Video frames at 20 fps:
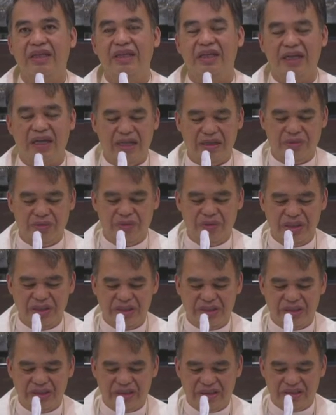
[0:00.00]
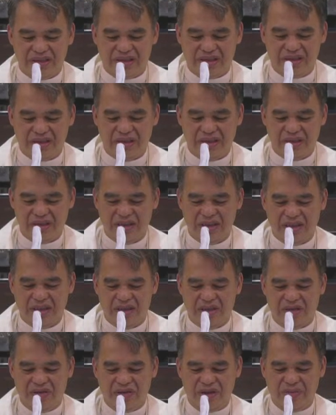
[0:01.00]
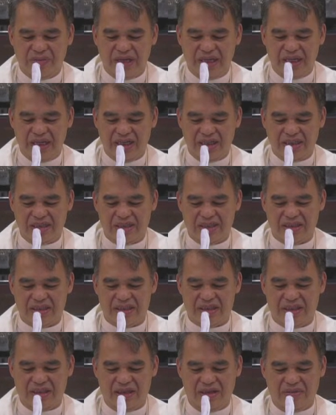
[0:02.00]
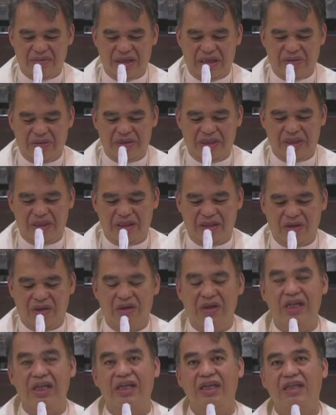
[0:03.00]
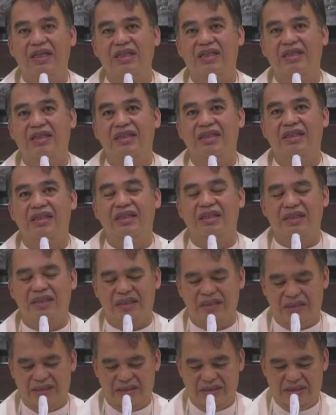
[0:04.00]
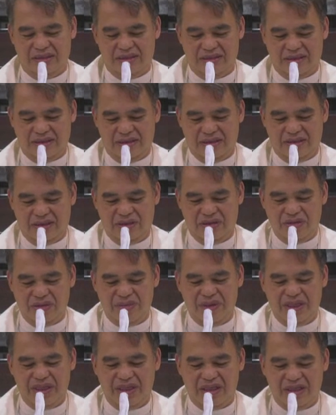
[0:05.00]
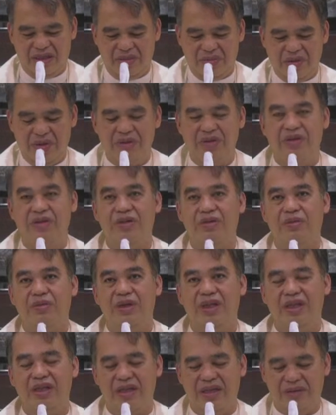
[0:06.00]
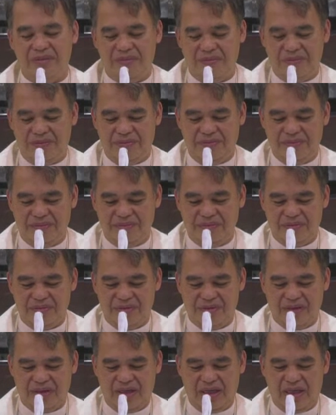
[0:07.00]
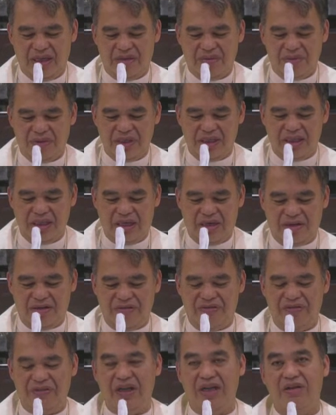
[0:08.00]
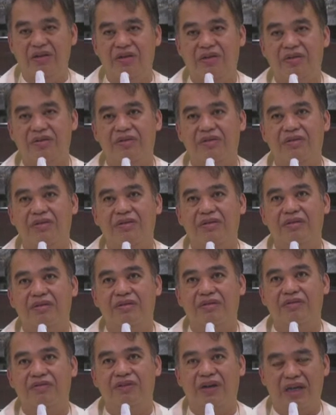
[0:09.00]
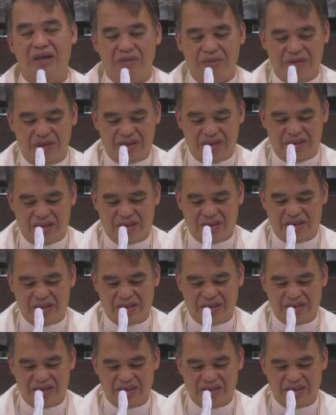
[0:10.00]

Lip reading: God wishes to remind us of our calling to be in communion with Him and with our fellow followers.